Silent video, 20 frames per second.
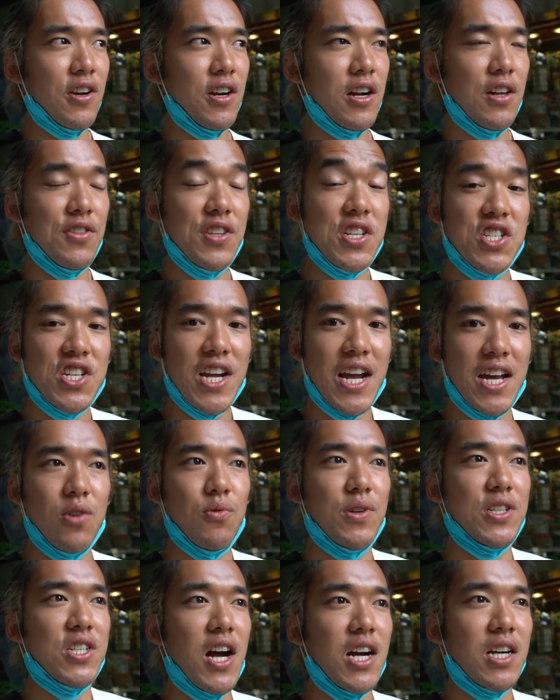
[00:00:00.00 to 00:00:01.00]
and on this channel,
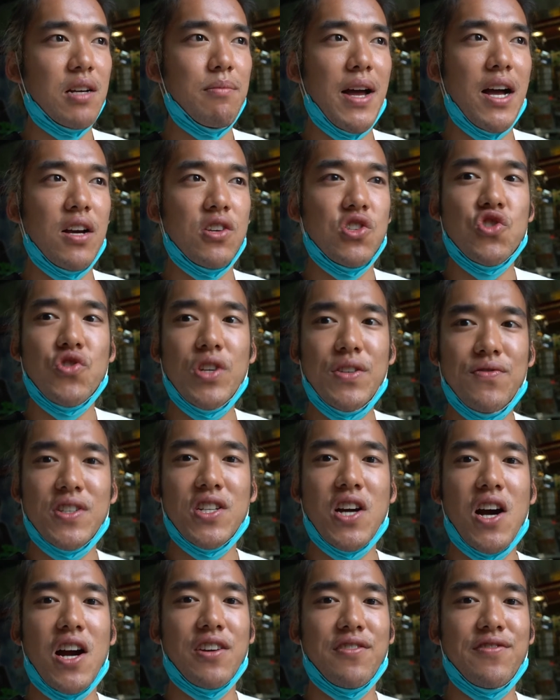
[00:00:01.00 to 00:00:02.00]
we talk about street
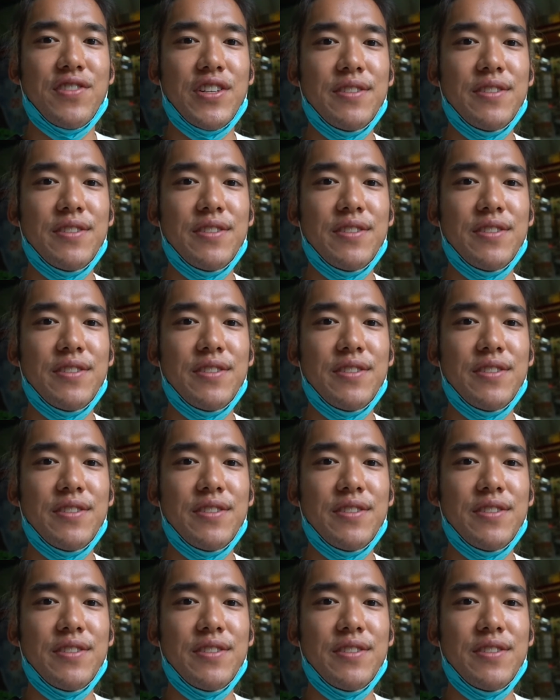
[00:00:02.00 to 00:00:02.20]
photography.